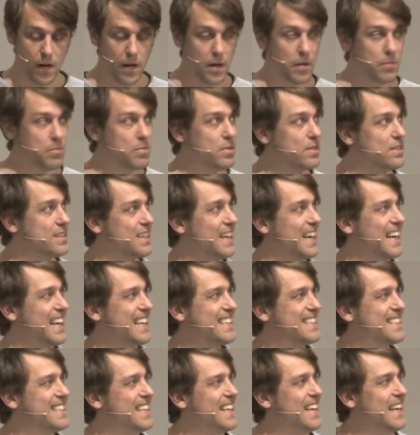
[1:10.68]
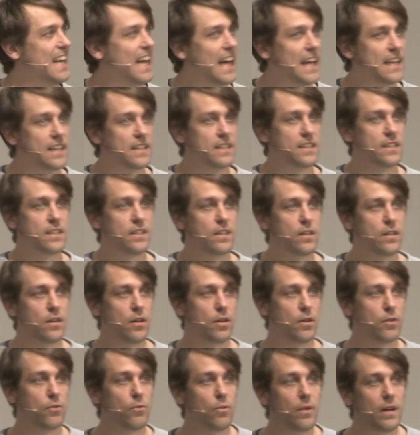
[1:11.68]
But at the end,
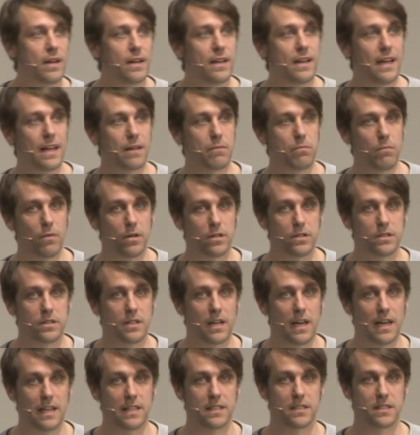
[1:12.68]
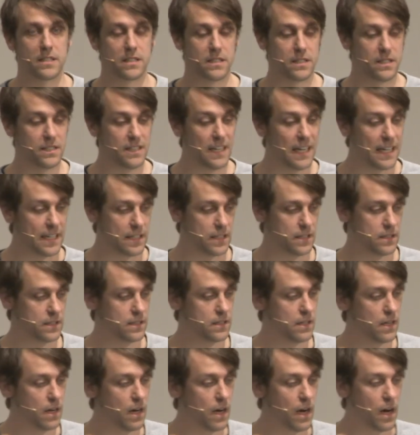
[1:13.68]
not really that much has changed.
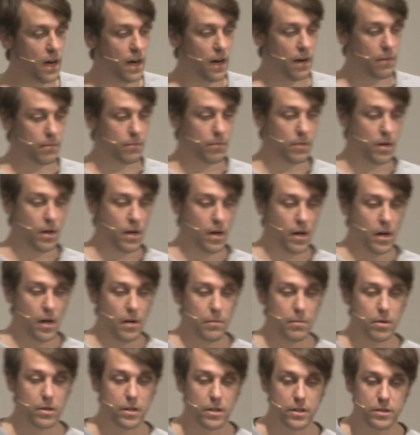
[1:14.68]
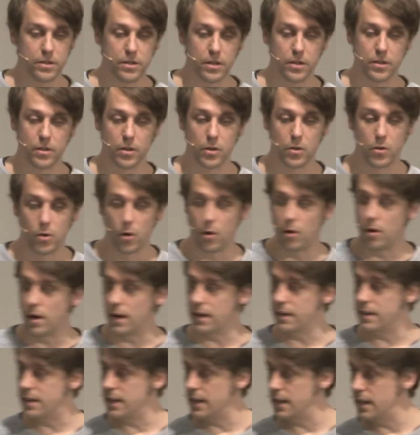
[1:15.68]
Because the core
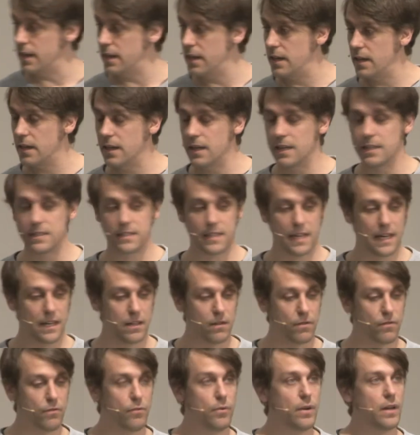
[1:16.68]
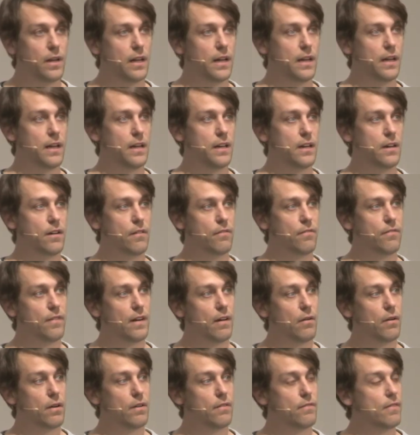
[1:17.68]
ID is kind of really a
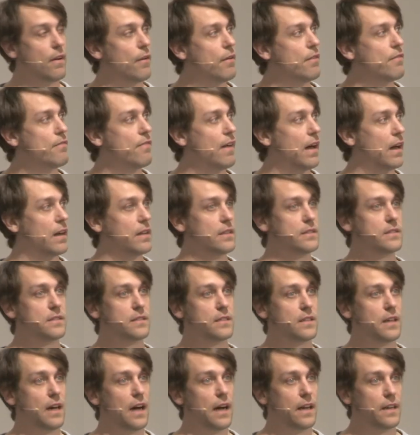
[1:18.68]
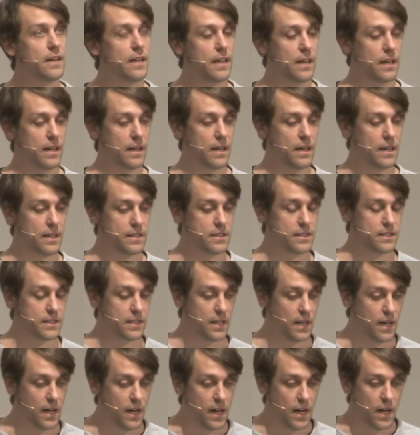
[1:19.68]
very, very valid ID. It's
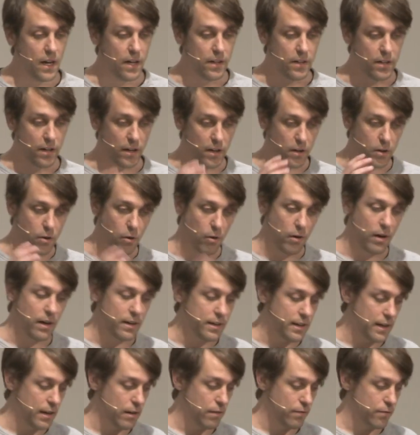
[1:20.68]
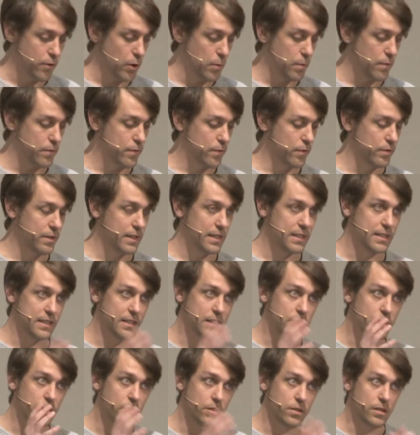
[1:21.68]
the core ID of RoboFont is
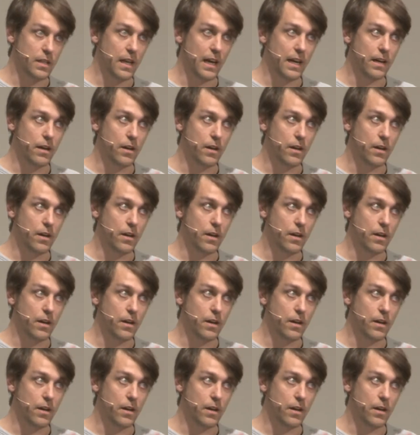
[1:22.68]
it's just like a